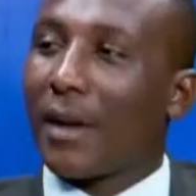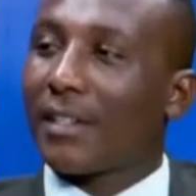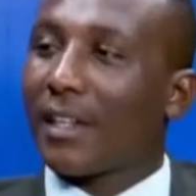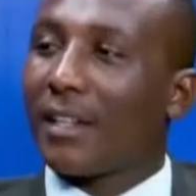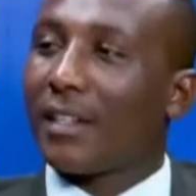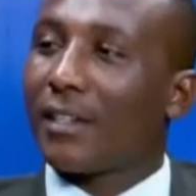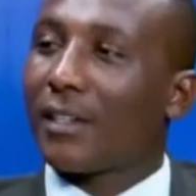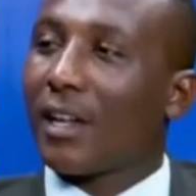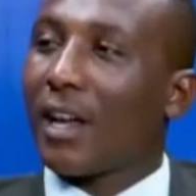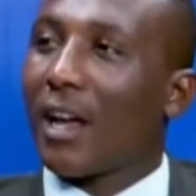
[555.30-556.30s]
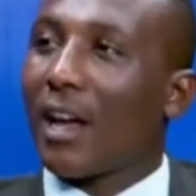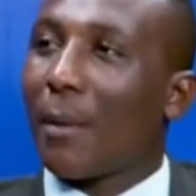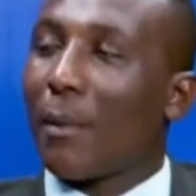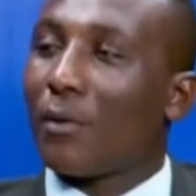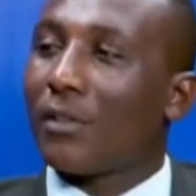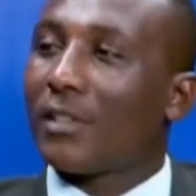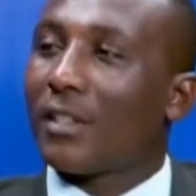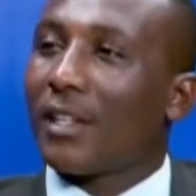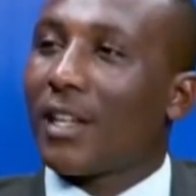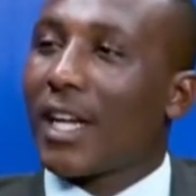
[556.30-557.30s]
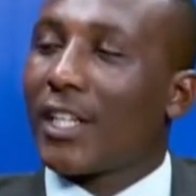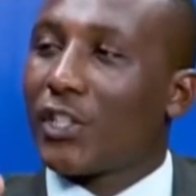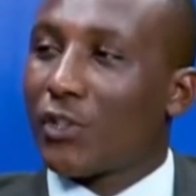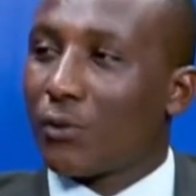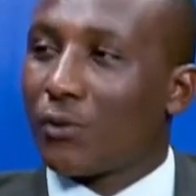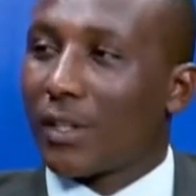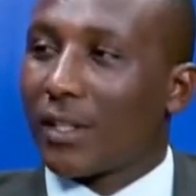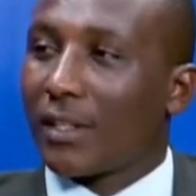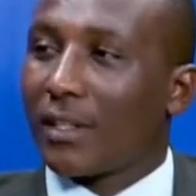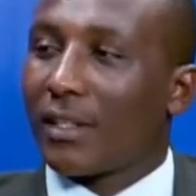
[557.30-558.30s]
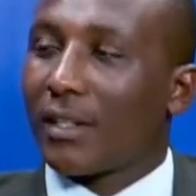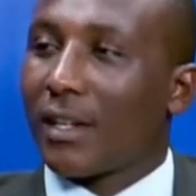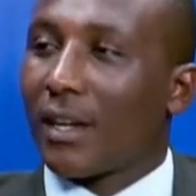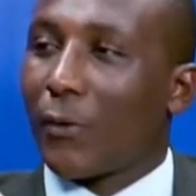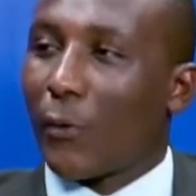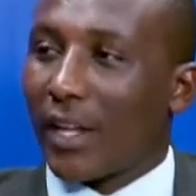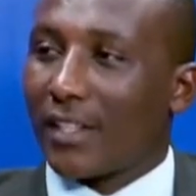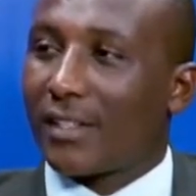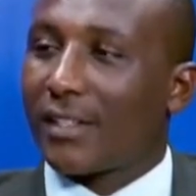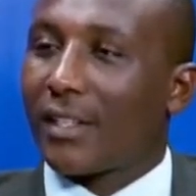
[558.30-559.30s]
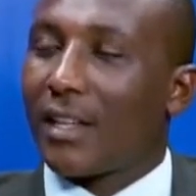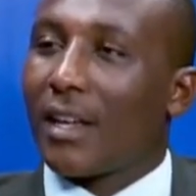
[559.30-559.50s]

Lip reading: matter about children rights,